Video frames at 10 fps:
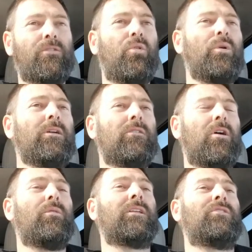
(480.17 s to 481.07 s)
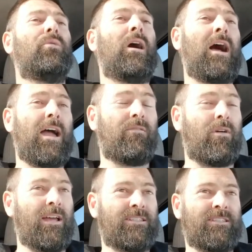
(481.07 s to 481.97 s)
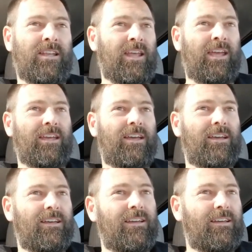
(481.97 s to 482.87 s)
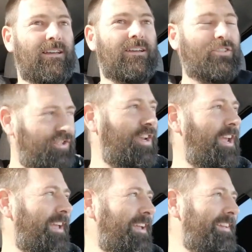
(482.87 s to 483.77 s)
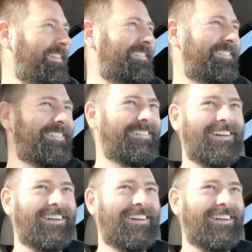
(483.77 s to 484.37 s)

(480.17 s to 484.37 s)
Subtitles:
So we are going to a high-rise today. Cha-ching!